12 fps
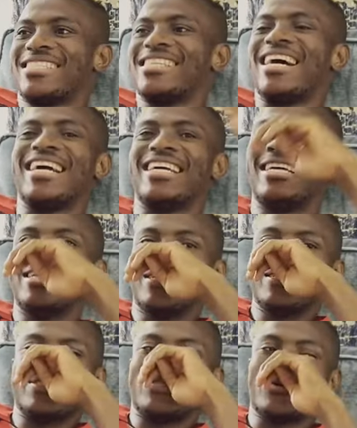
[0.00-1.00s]
side.
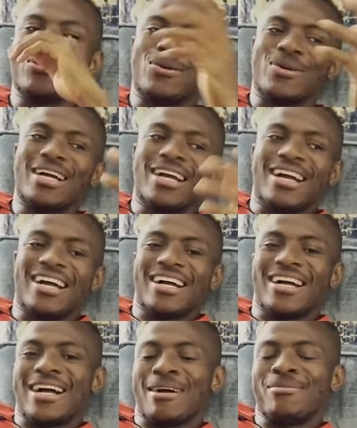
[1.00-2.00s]
So
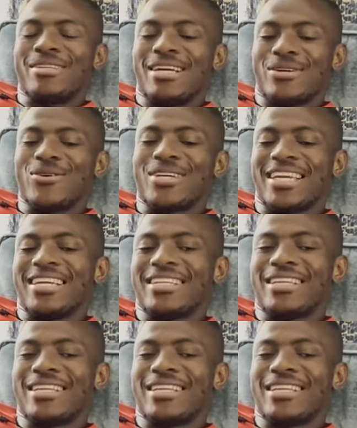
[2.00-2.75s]
I'll be like, okay,